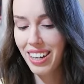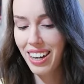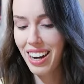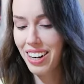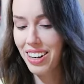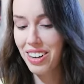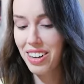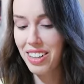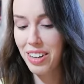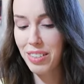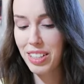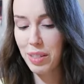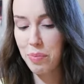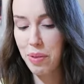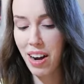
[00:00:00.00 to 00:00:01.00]
I don't know, there
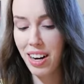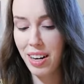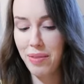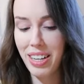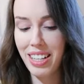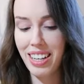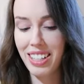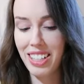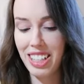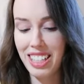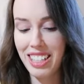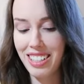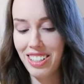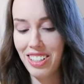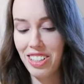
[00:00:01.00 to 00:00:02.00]
is a part of me that
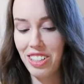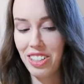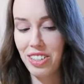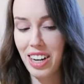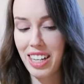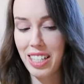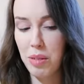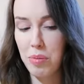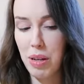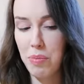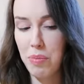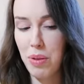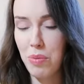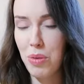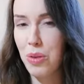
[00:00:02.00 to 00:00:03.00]
just tries to be a
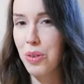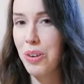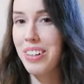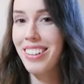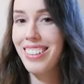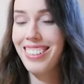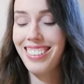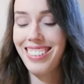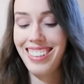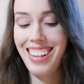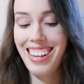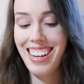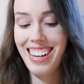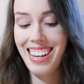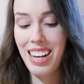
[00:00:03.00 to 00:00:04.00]
bit more
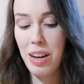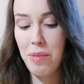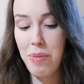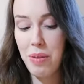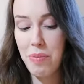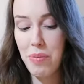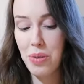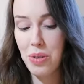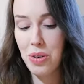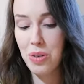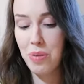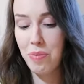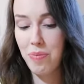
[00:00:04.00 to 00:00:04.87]
a bit more